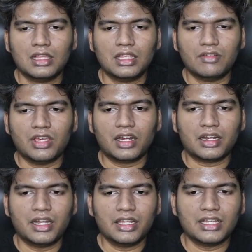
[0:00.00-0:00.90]
Then we are
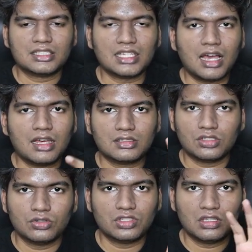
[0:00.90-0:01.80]
creating a charge
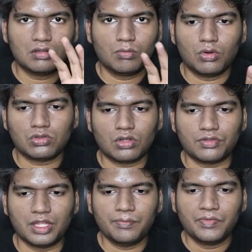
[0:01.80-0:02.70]
using both
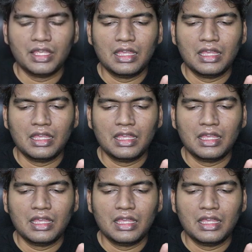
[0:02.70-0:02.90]
of them.